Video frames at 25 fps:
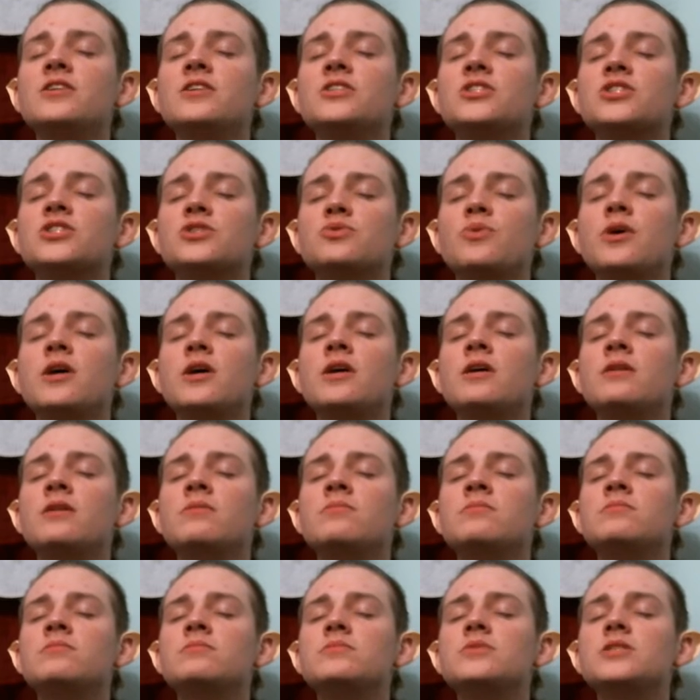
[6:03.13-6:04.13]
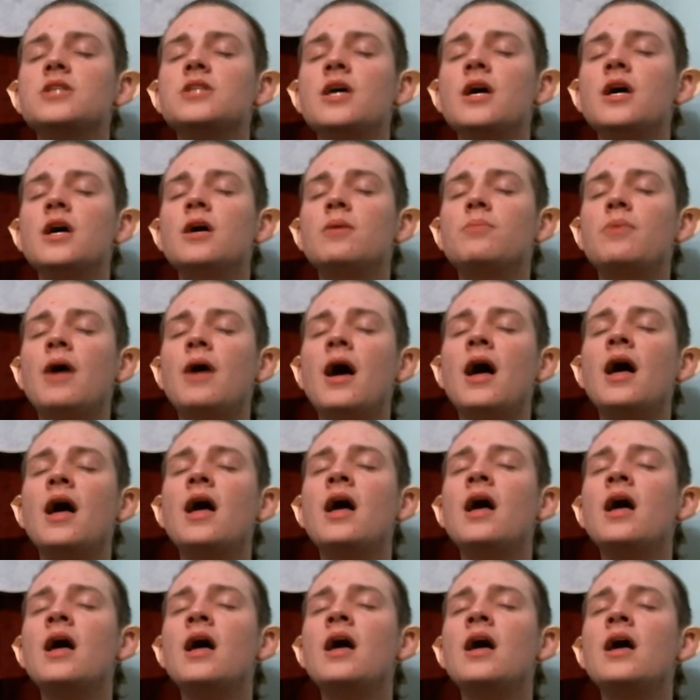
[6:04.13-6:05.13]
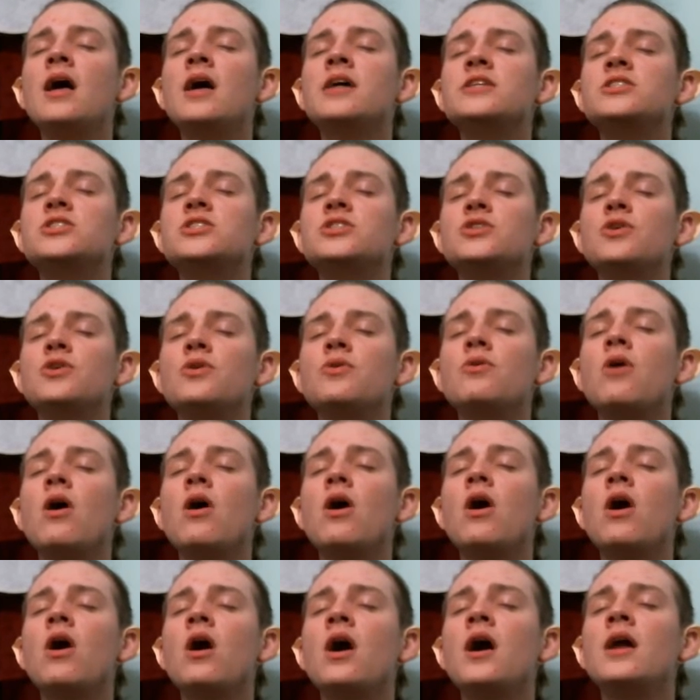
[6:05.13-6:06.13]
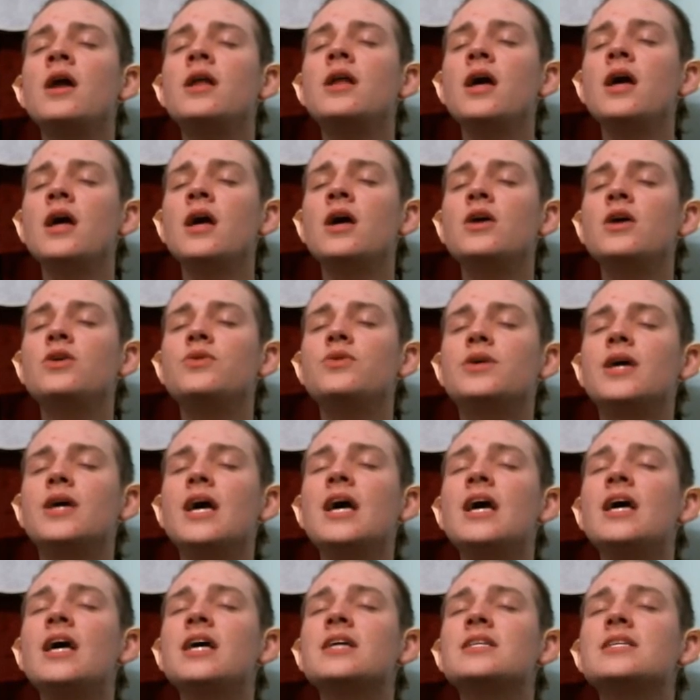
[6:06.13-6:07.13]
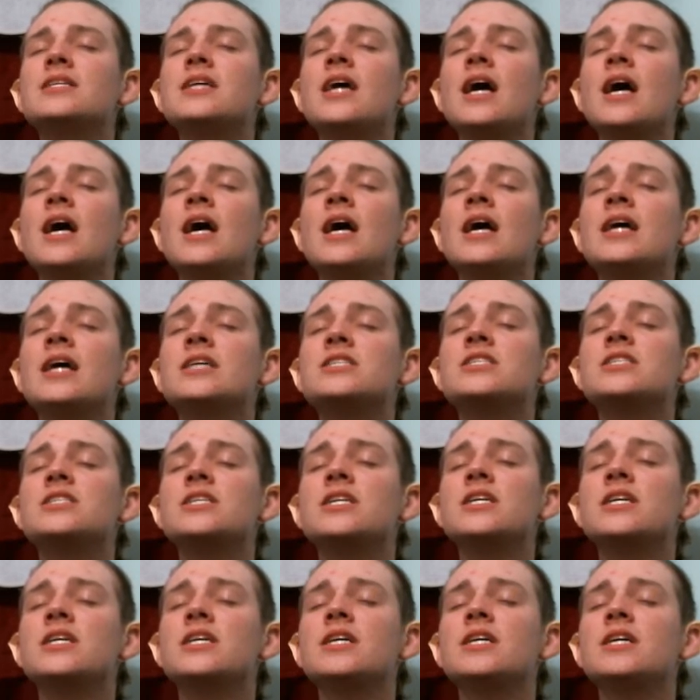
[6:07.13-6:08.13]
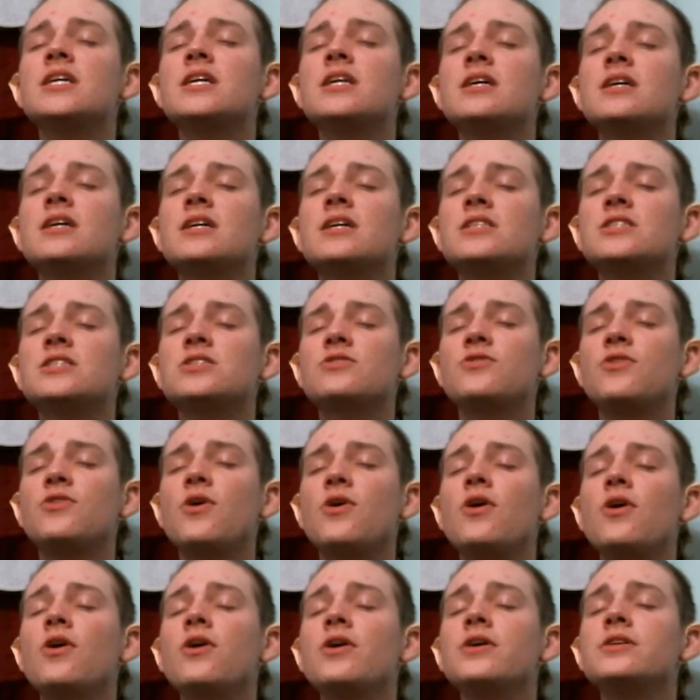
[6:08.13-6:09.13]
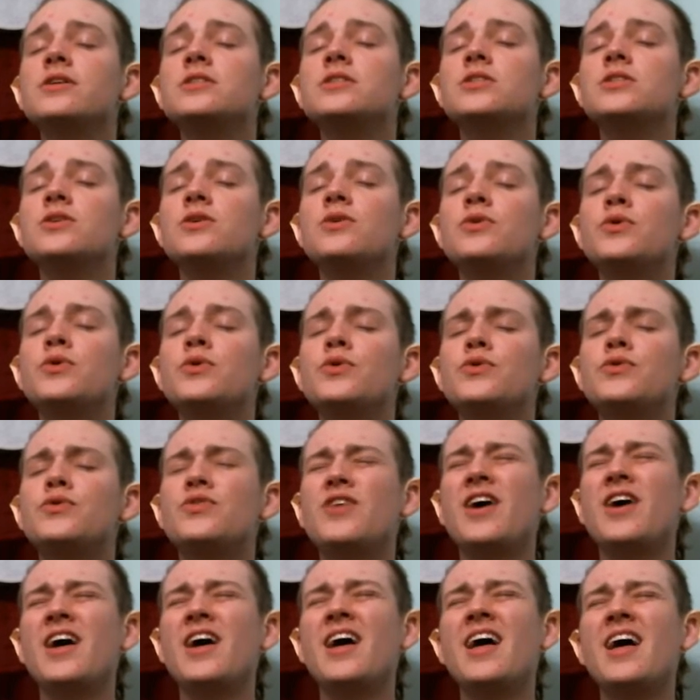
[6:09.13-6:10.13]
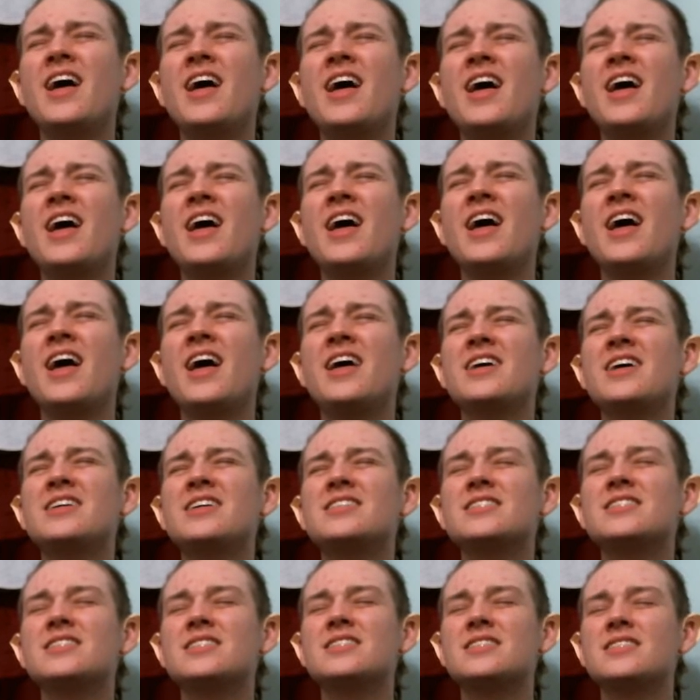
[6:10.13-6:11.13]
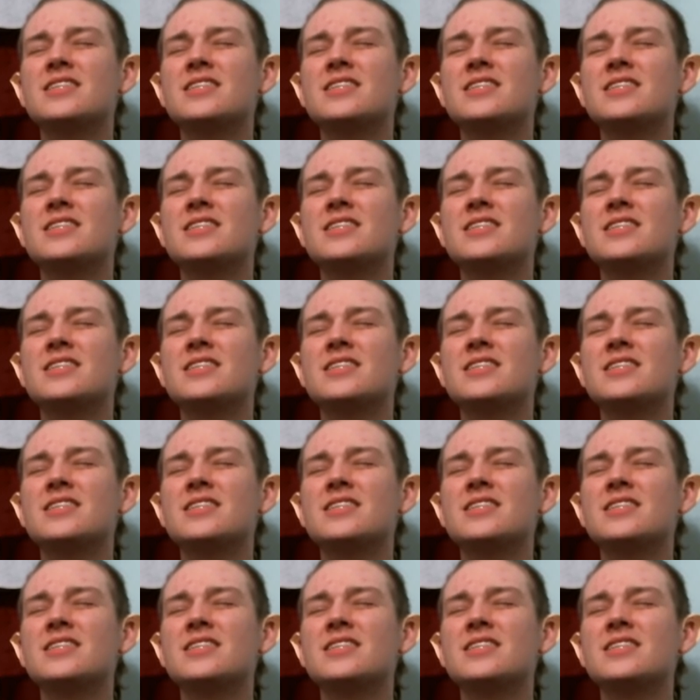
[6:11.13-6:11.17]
swims past your rod. You can't catch it, it's far too fast.